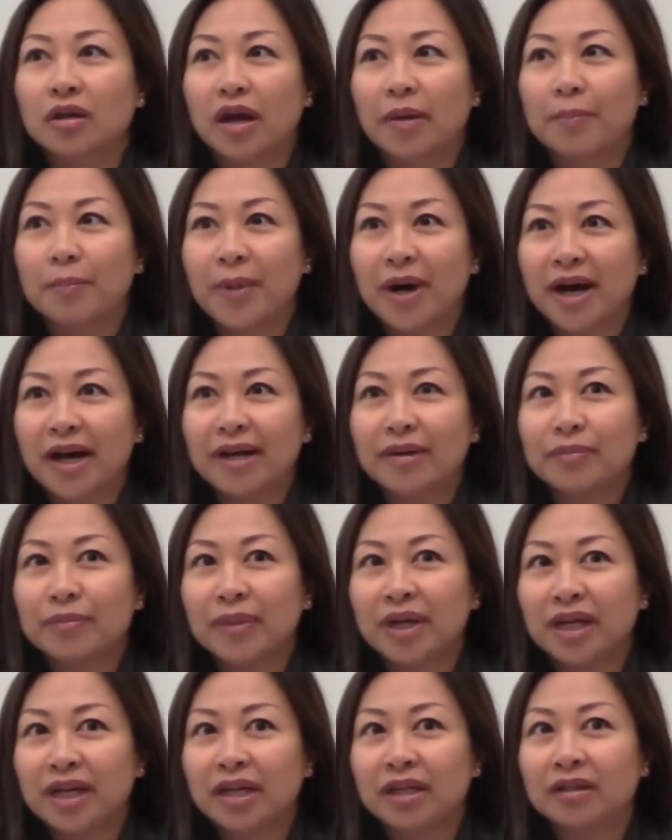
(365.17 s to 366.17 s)
My
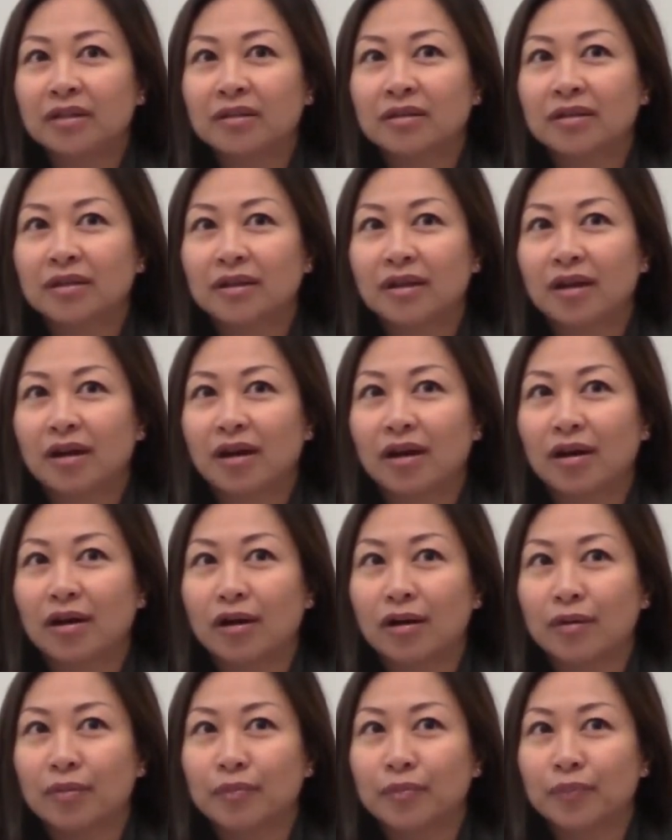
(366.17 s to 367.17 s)
main
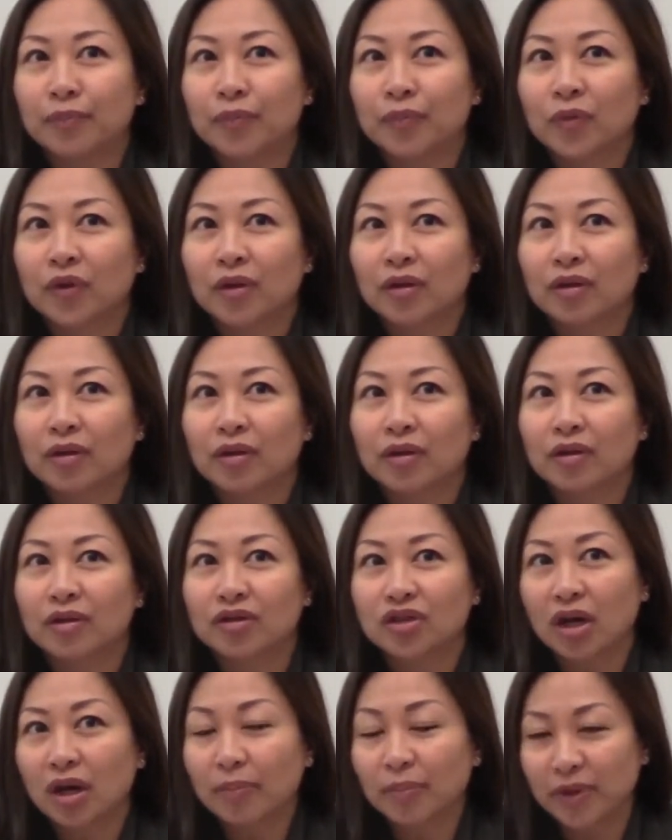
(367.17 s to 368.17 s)

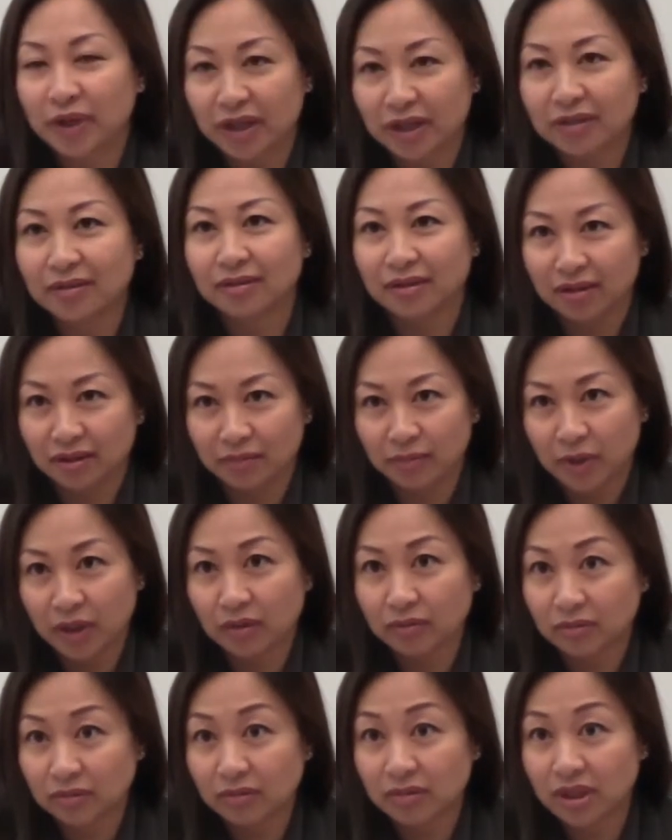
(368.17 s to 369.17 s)
topic
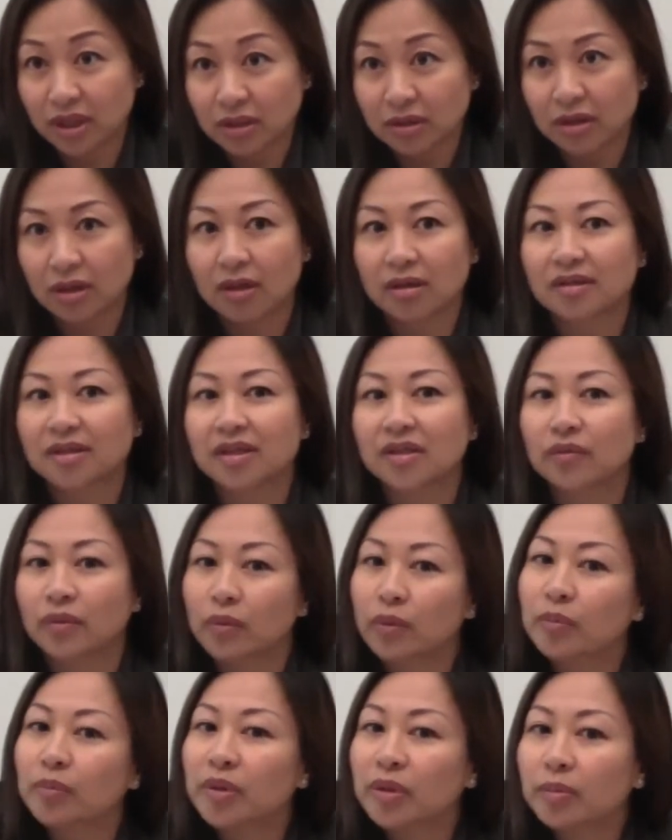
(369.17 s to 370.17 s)
about detox is, I
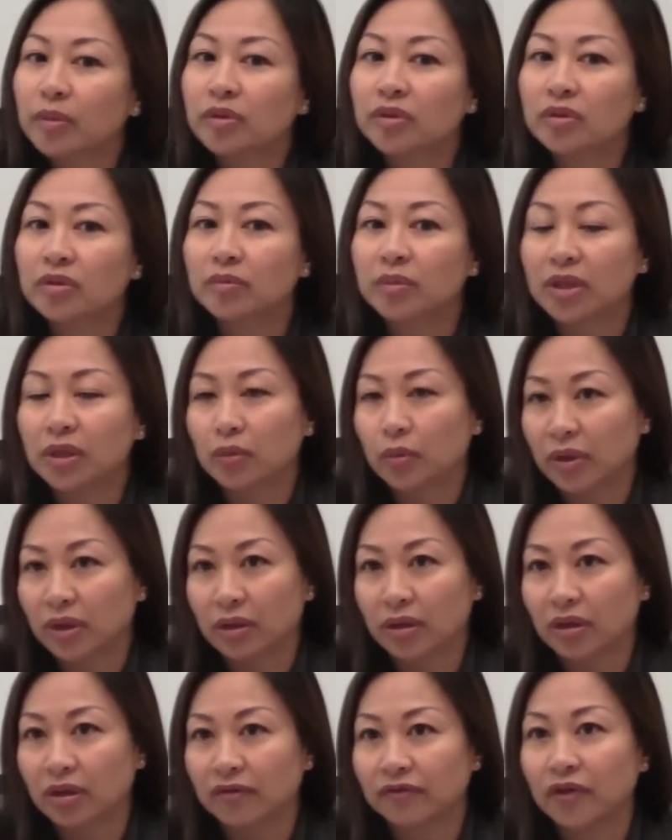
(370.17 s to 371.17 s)
want people to be
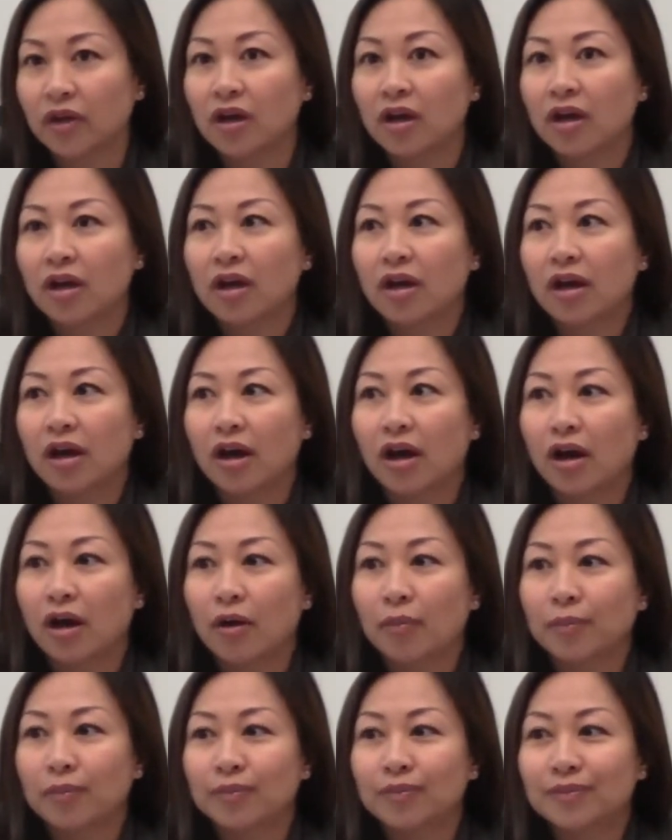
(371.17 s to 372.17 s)
aware of
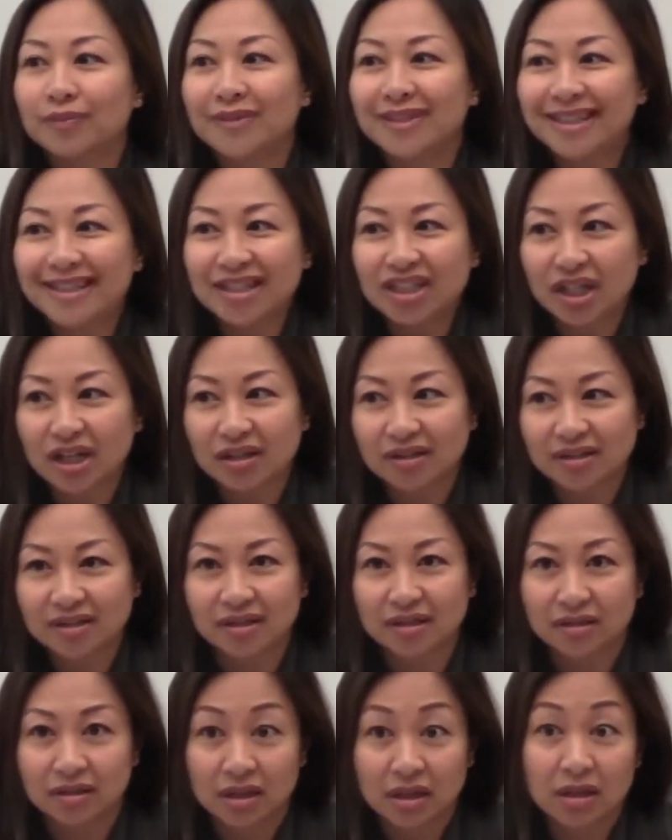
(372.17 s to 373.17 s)

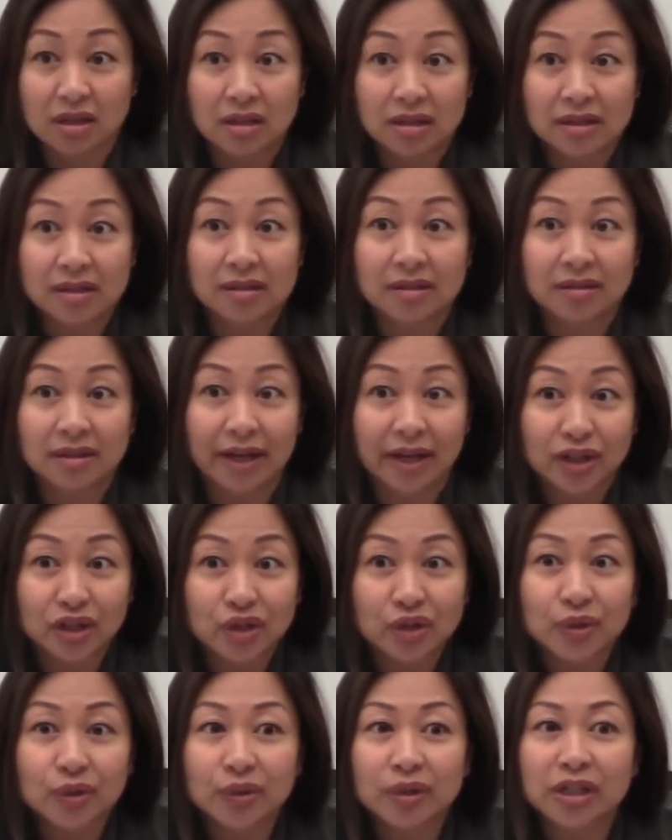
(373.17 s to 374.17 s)
detoxing is
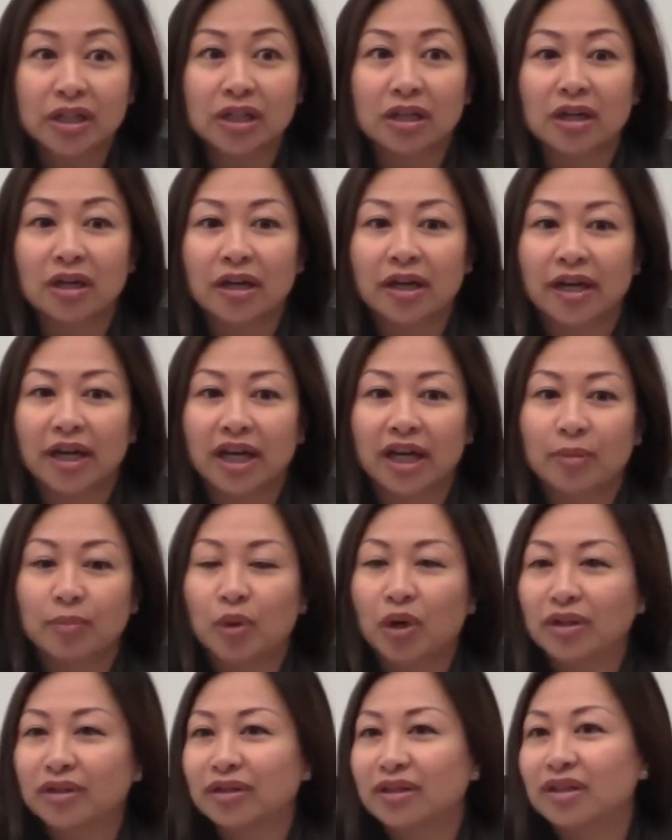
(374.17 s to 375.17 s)
actually a
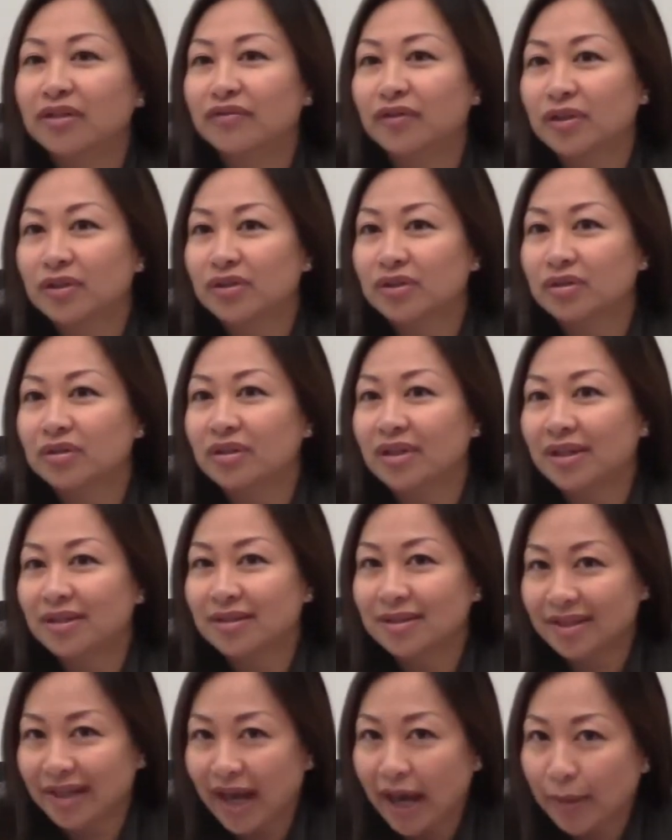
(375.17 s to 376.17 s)
bodily function
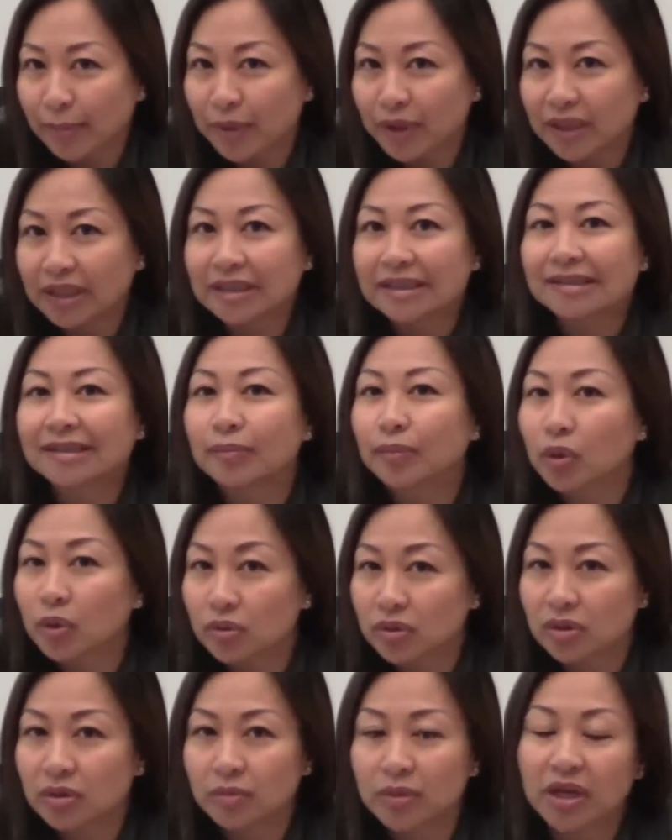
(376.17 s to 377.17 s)
that's happening,
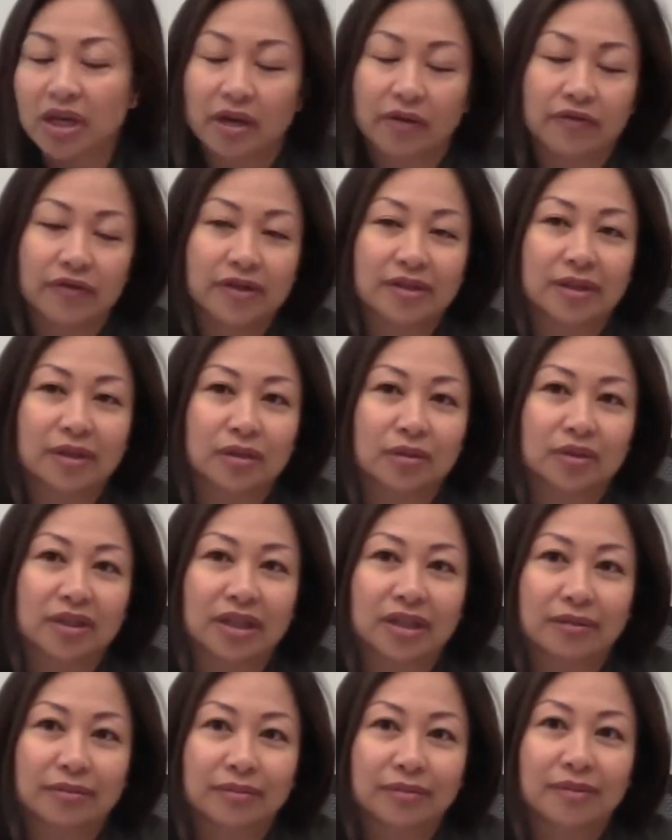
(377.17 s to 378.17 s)
supposed to be every single
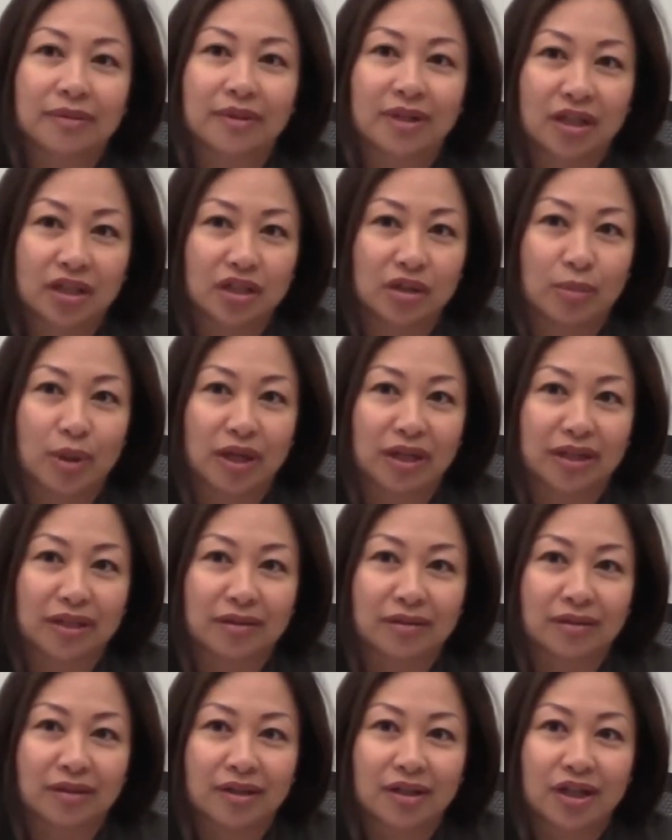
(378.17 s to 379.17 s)
day in your body.